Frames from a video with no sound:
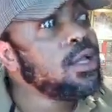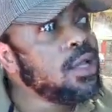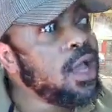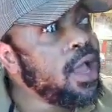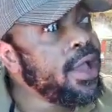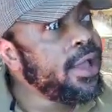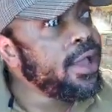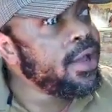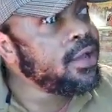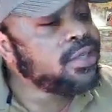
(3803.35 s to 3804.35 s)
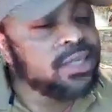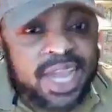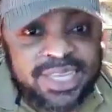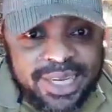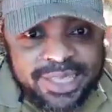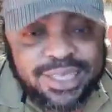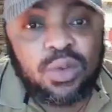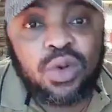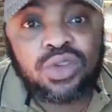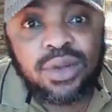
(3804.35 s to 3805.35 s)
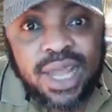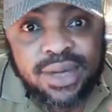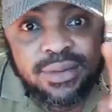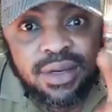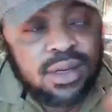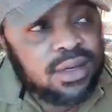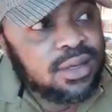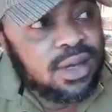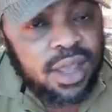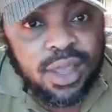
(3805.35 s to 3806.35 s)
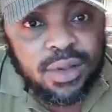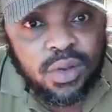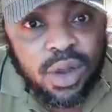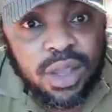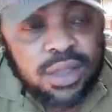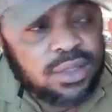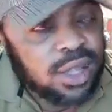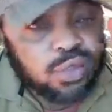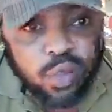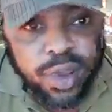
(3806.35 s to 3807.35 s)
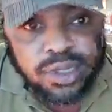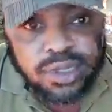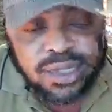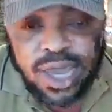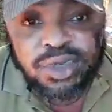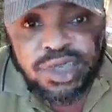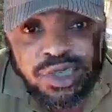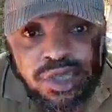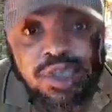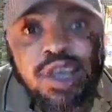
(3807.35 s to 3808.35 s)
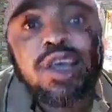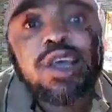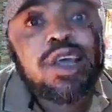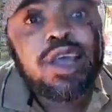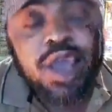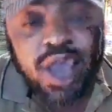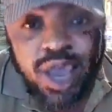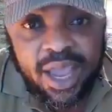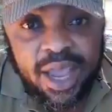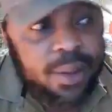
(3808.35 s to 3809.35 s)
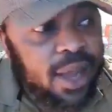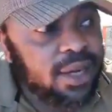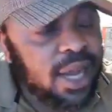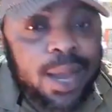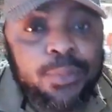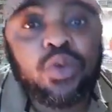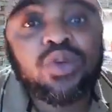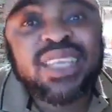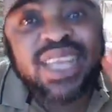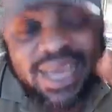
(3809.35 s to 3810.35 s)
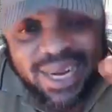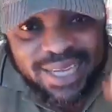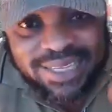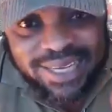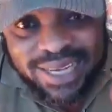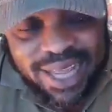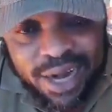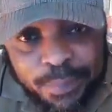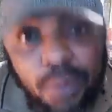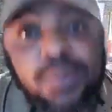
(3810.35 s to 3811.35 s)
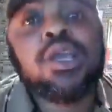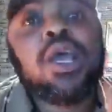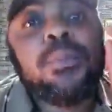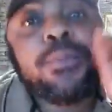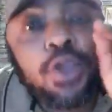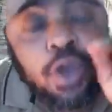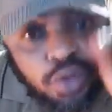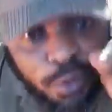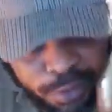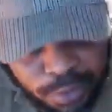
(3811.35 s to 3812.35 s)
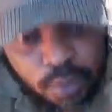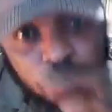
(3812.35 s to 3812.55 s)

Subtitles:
The Niger Delta was under southeast. Adakaburu declared Niger Delta Republic because of Igbo.